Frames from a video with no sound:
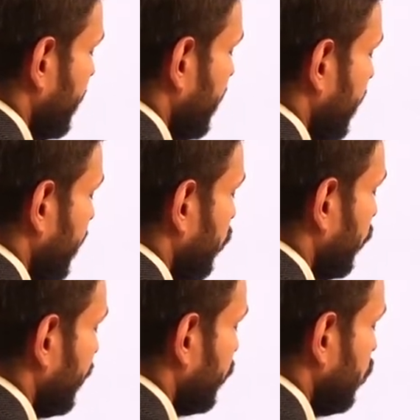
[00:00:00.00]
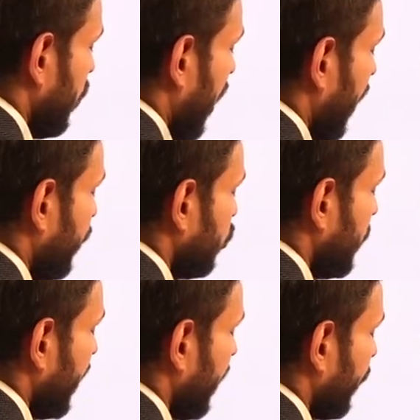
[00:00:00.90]
be equal to R2
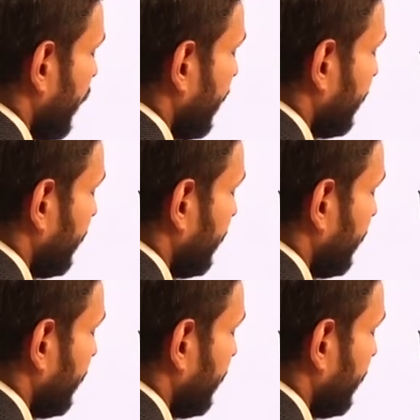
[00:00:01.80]
by R1.